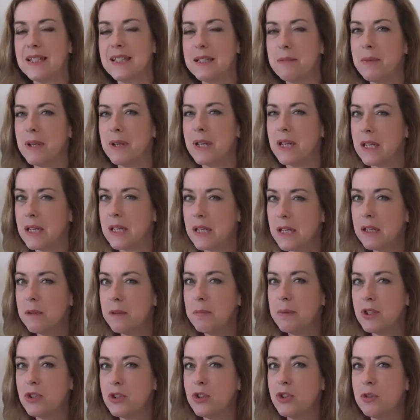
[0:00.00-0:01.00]
can be a
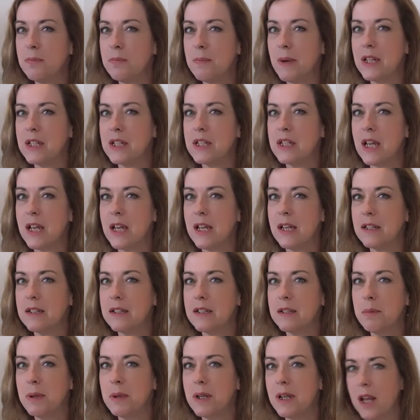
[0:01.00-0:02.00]
little bit too much, and
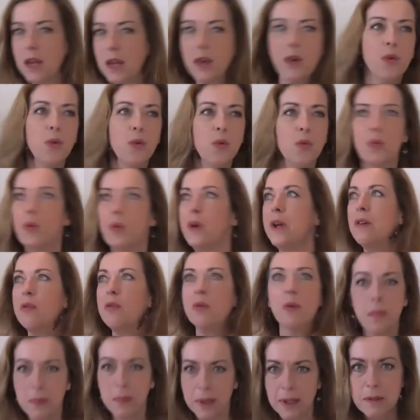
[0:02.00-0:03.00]
it's a bit like, oh, where
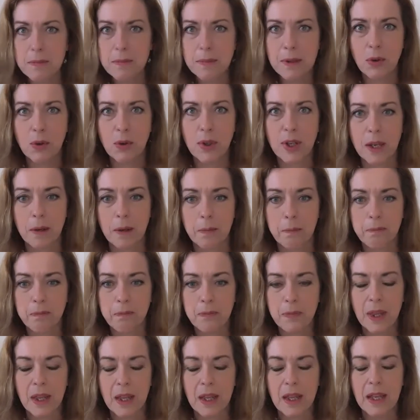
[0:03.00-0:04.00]
are we meant to be looking?